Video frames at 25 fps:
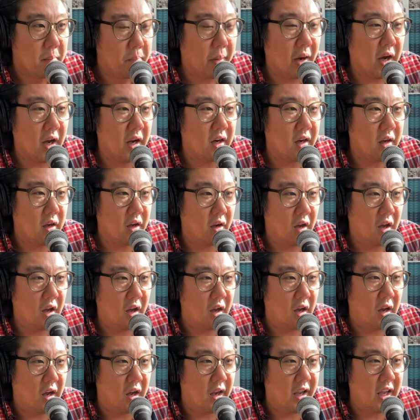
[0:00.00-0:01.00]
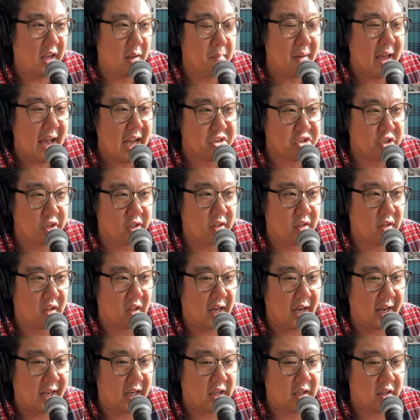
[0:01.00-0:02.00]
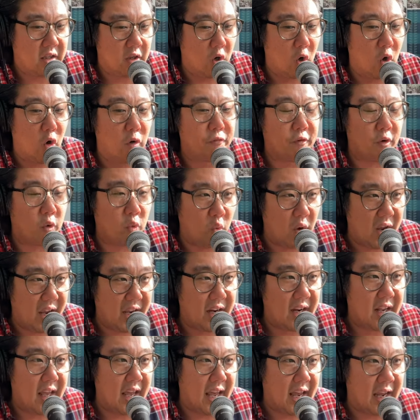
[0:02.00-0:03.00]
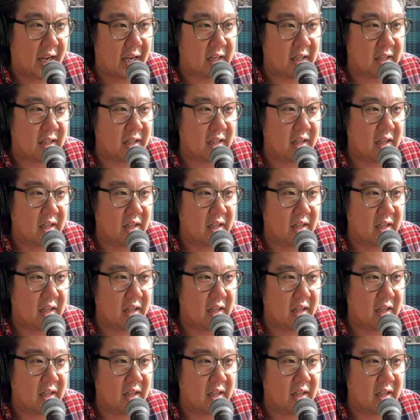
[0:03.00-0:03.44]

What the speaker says: But imagine like overweight and